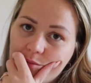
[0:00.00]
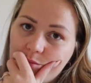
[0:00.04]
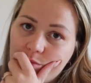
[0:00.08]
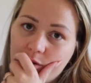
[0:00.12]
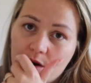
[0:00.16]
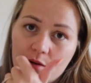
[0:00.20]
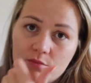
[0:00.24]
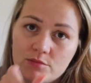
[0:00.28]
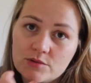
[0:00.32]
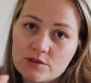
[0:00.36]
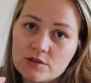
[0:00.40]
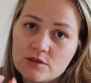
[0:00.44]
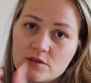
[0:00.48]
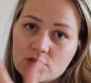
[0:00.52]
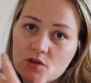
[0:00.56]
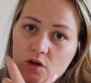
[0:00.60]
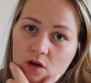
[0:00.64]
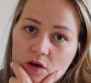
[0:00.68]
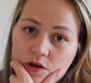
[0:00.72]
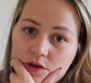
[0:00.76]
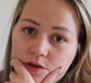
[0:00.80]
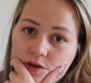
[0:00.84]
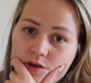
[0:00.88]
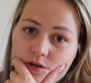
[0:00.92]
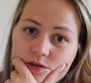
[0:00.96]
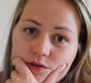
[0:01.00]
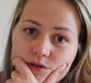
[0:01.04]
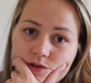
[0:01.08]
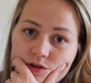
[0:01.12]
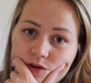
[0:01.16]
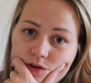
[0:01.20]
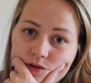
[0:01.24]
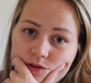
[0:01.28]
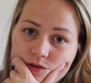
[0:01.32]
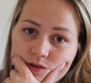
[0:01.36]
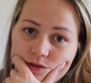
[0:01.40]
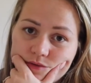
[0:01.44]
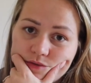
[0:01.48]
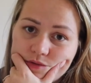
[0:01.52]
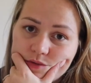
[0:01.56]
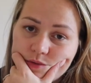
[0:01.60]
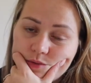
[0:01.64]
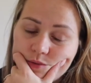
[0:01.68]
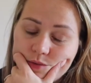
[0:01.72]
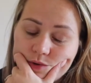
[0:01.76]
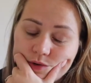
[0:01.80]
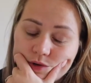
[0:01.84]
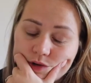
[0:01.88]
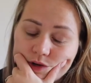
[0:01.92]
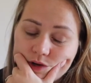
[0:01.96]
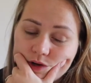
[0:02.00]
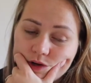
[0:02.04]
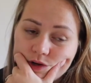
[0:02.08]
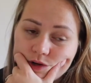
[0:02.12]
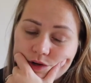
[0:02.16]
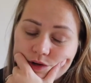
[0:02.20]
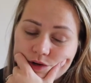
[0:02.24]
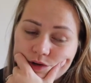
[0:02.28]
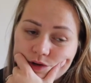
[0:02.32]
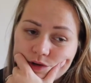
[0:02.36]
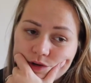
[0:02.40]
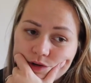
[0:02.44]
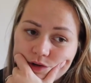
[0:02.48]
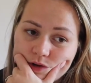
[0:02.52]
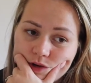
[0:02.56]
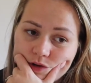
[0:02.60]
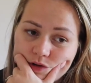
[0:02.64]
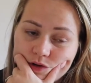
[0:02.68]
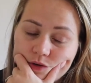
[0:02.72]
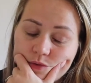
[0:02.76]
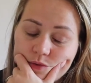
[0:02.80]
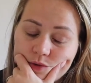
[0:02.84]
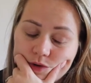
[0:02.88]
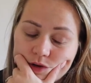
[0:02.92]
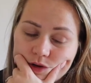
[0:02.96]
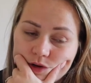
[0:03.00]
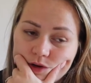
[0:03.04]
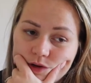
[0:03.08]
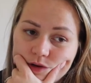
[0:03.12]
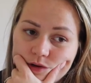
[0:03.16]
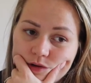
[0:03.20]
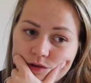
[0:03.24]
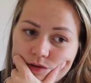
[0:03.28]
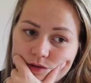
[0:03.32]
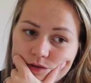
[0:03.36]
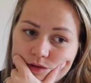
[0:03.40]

But I'm just tired. I don't know if I want to go. I do want to go.